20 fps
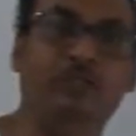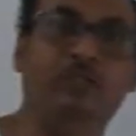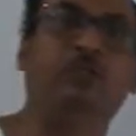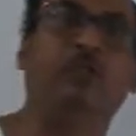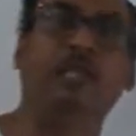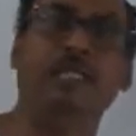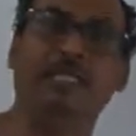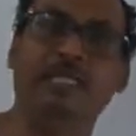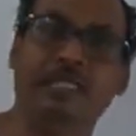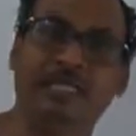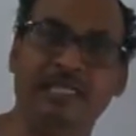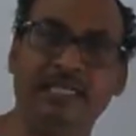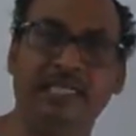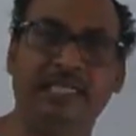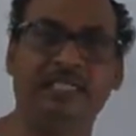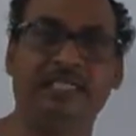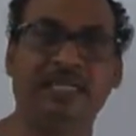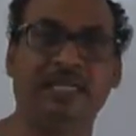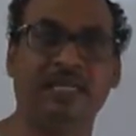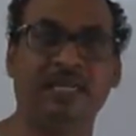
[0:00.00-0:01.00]
so what is a
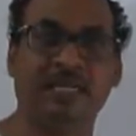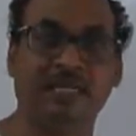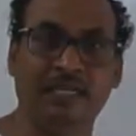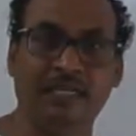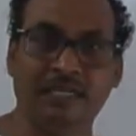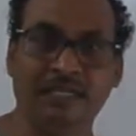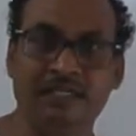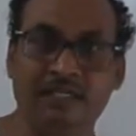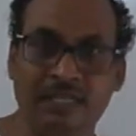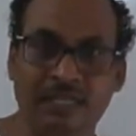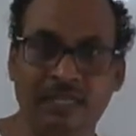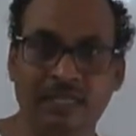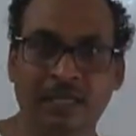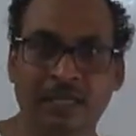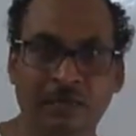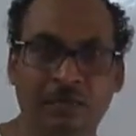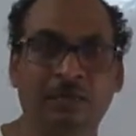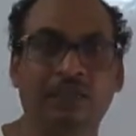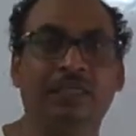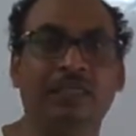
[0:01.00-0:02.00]
conductor? A
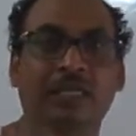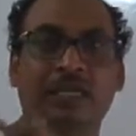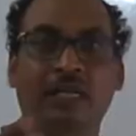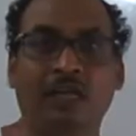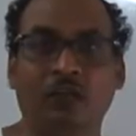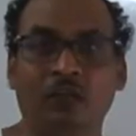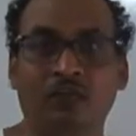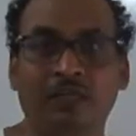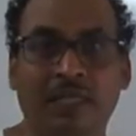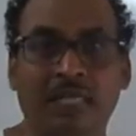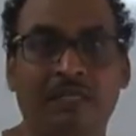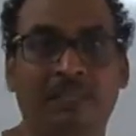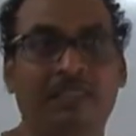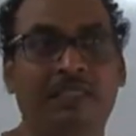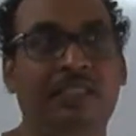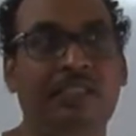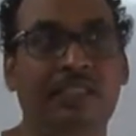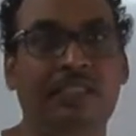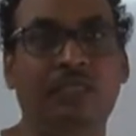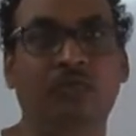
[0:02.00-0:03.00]
conductor which allows
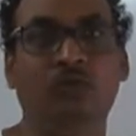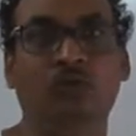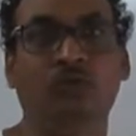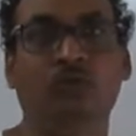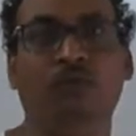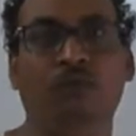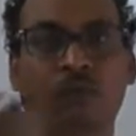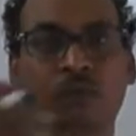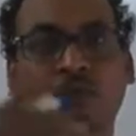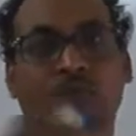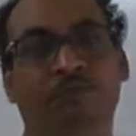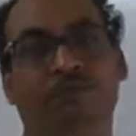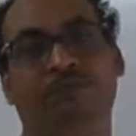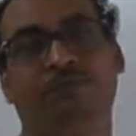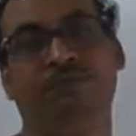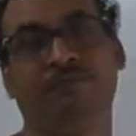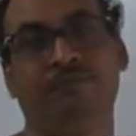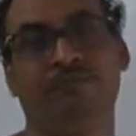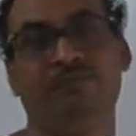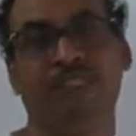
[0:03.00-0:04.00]
electricity to
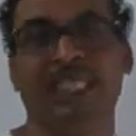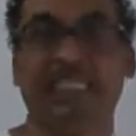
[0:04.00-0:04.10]
flow